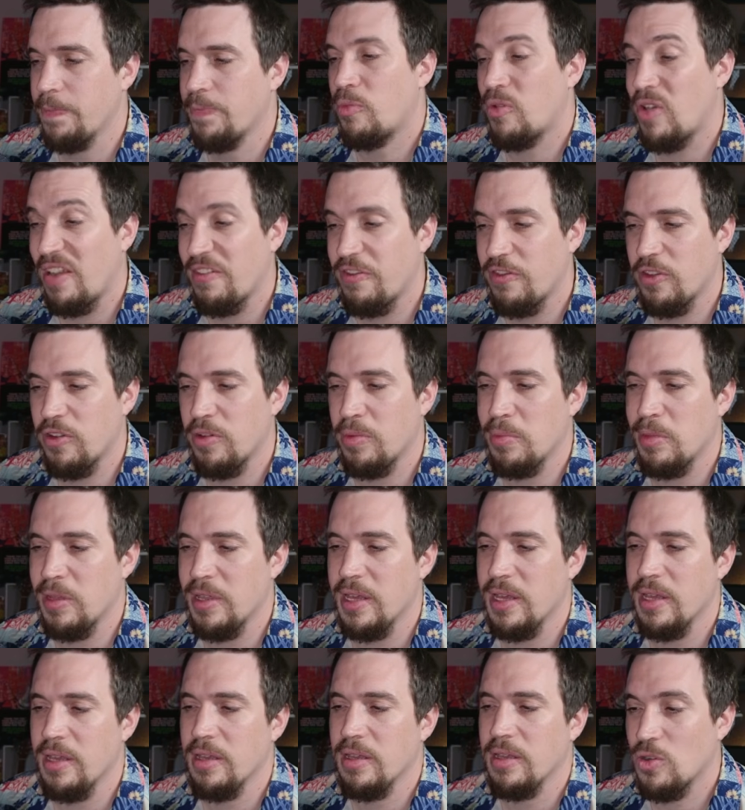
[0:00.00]

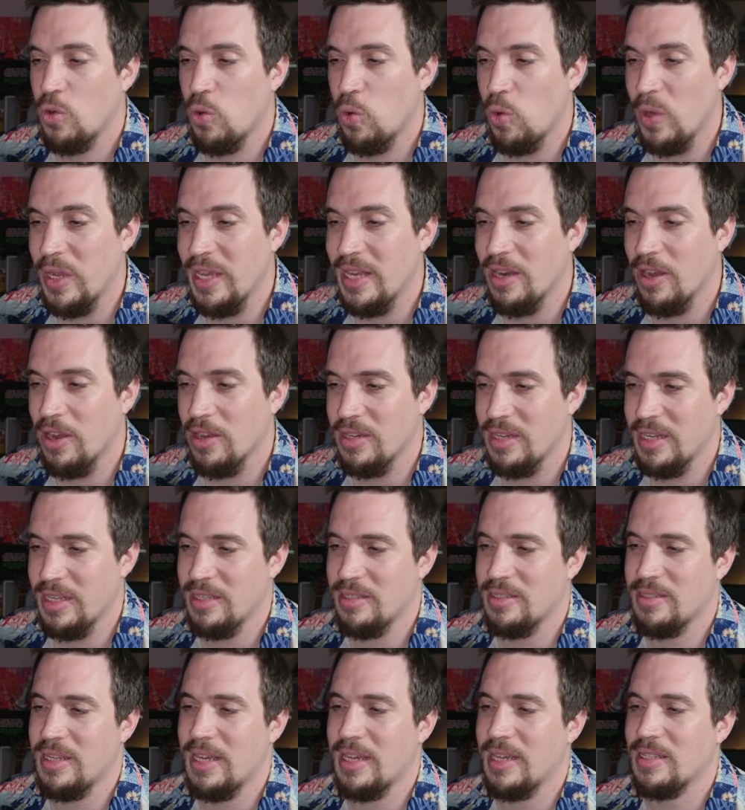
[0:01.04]
Preferably queen on
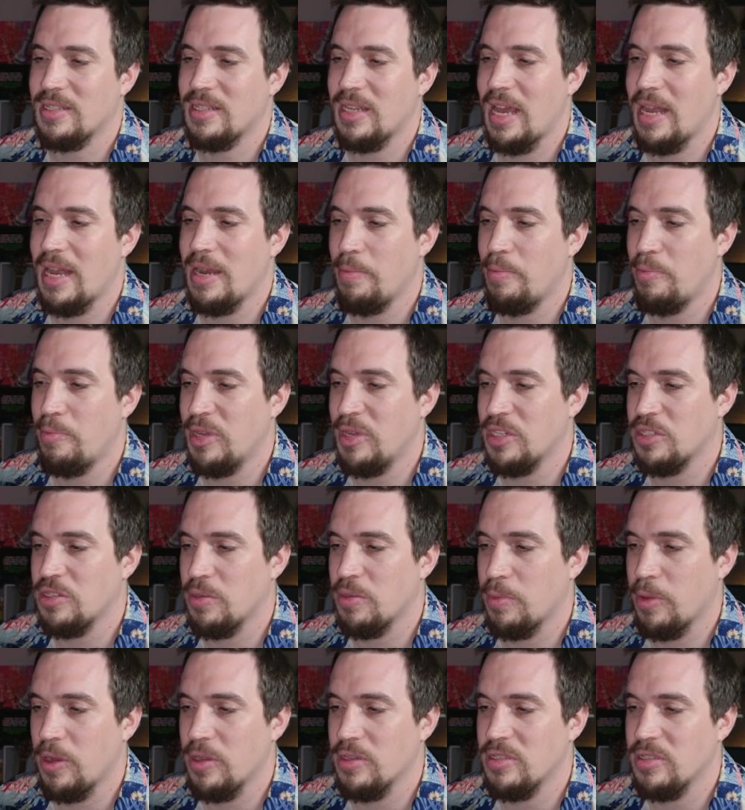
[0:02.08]
d6 and
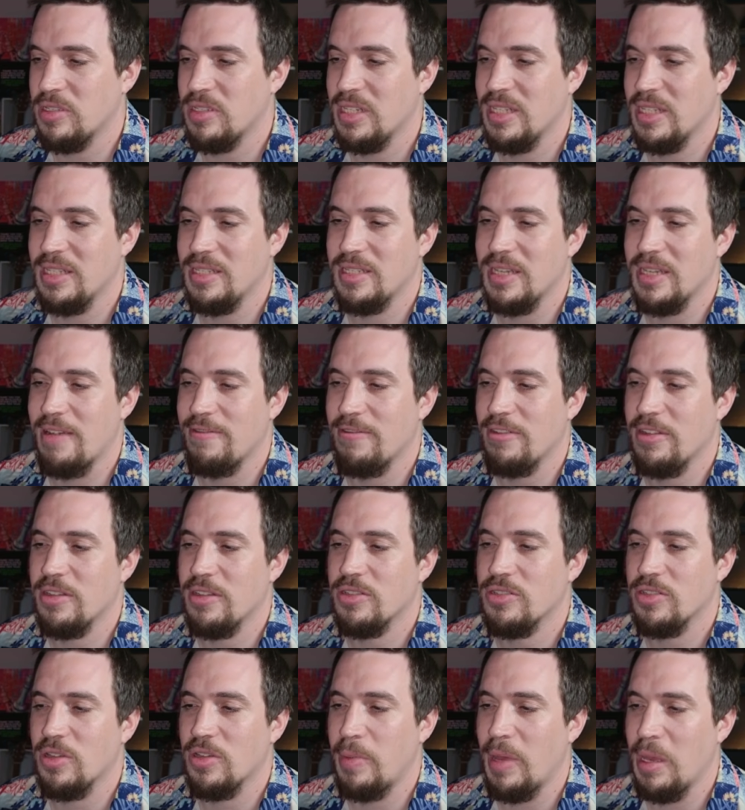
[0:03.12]
bishop on c7.
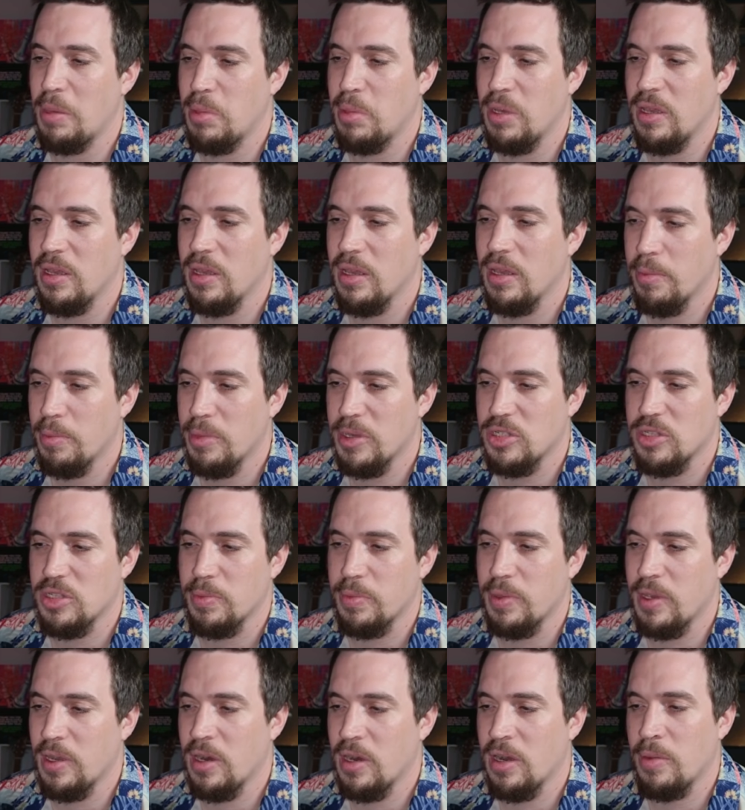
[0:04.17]
So maybe bishop
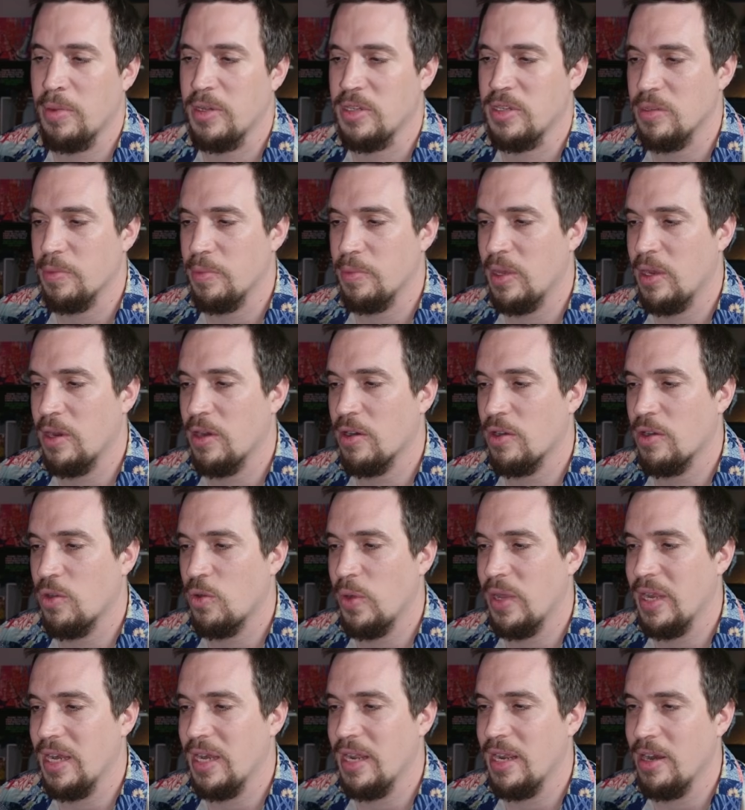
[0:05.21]
here,
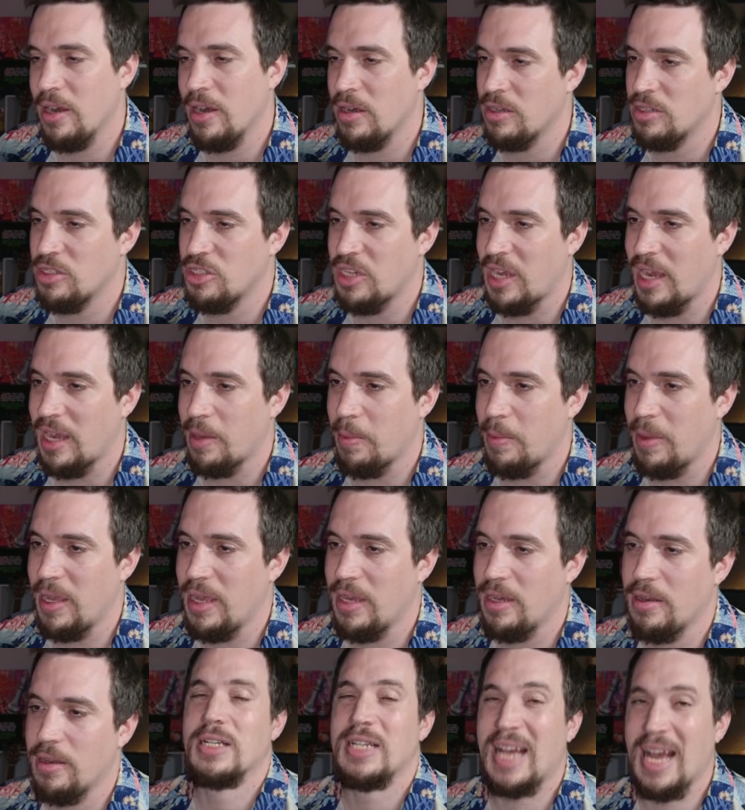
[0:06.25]
queen here,
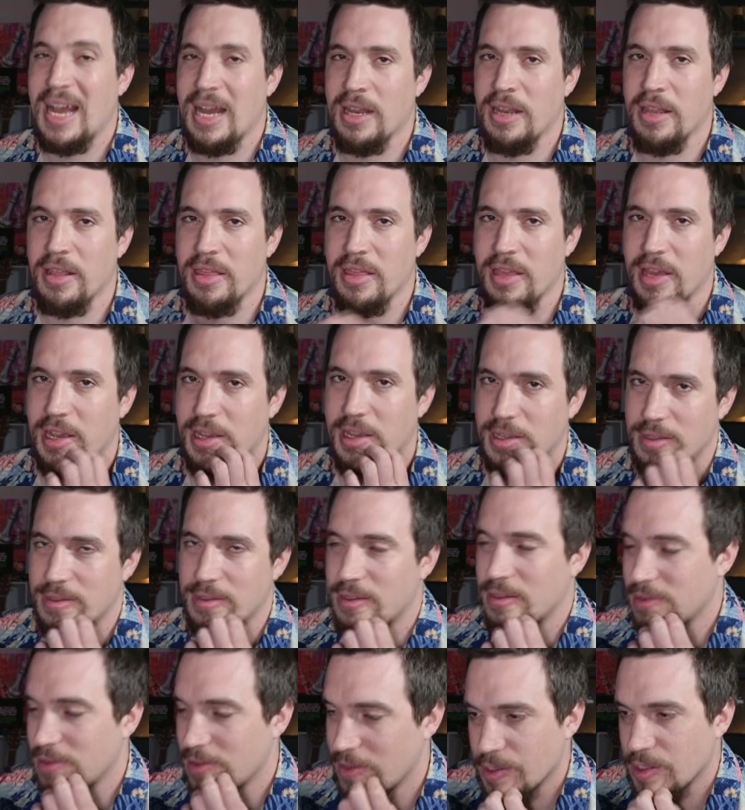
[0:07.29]
checkmate kind of
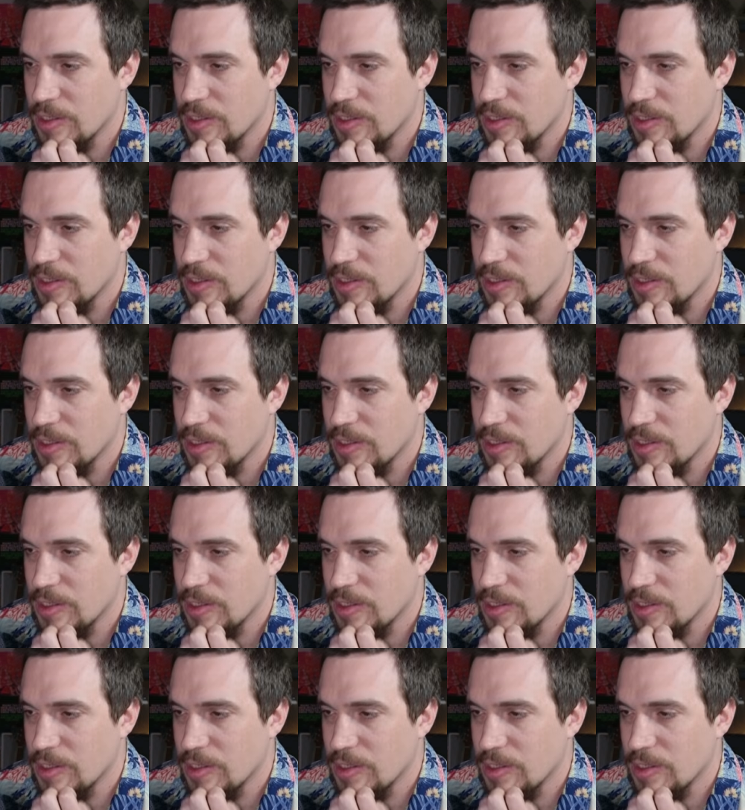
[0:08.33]
things.